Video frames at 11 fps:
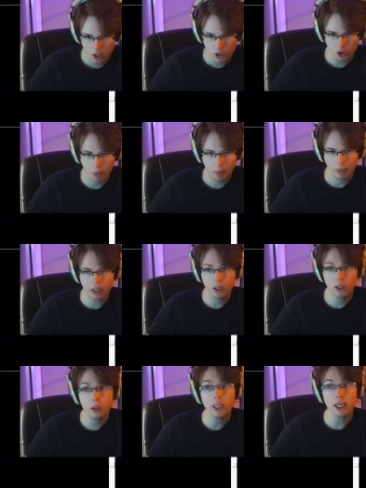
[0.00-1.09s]
So when we
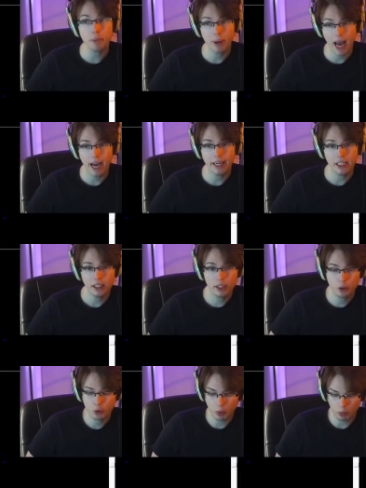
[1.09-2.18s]
look at Patti,
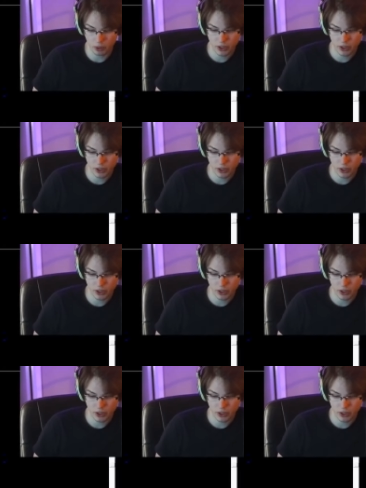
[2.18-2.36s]
here's what we're